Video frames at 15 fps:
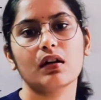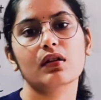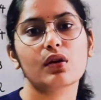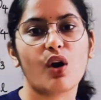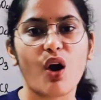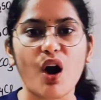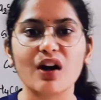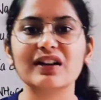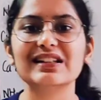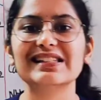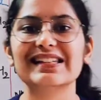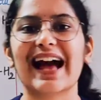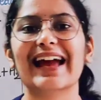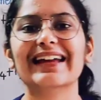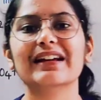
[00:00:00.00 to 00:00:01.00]
wrong
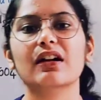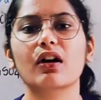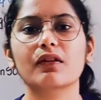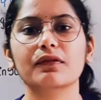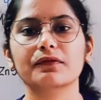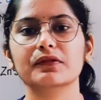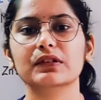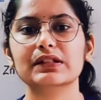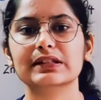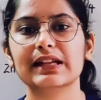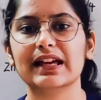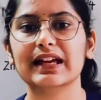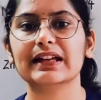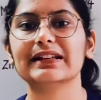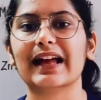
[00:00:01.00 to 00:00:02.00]
psyche of saying